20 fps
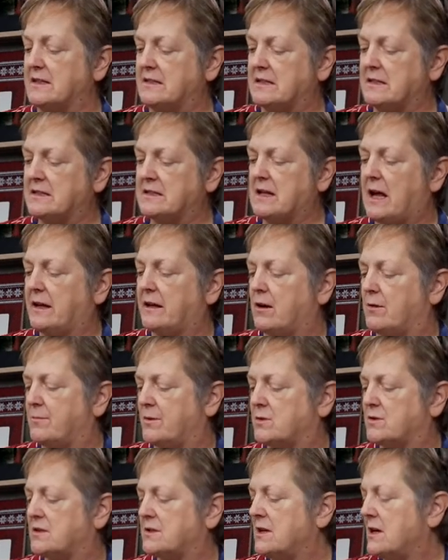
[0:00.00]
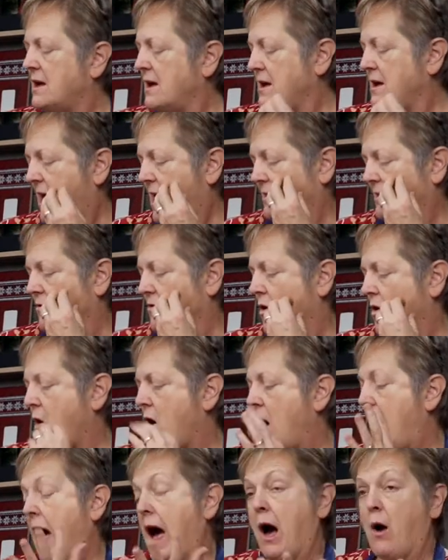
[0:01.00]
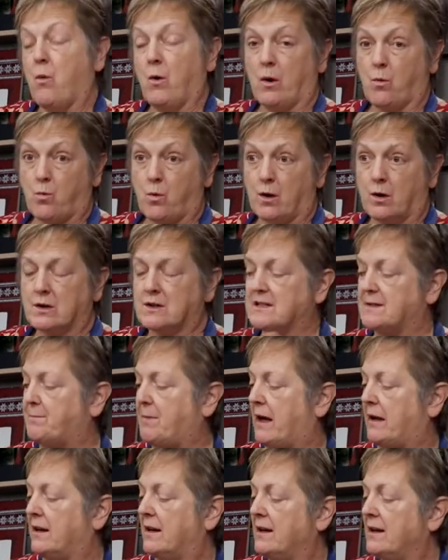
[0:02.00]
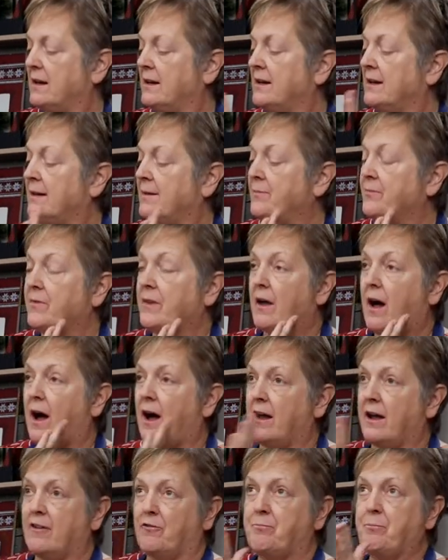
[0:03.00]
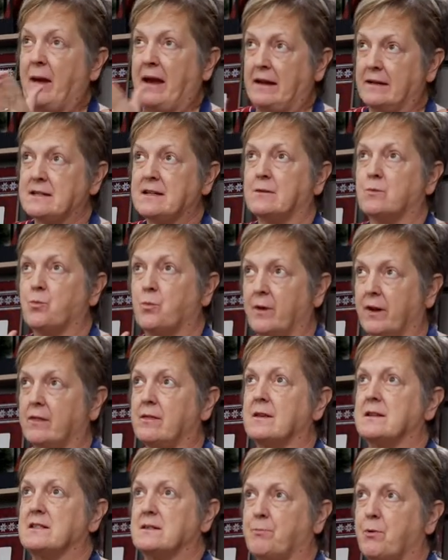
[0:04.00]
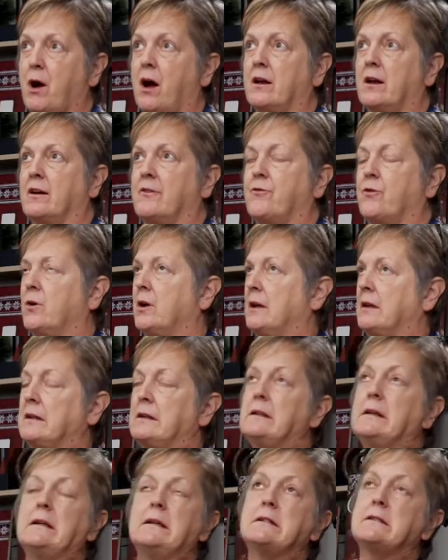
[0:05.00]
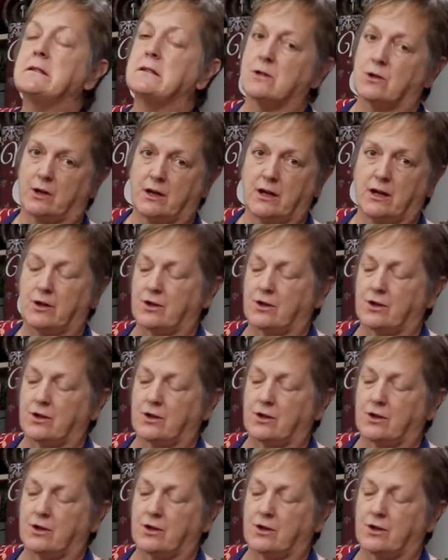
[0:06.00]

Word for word: This is like almost, I don't know how it works, but I have painted with this product for at least 30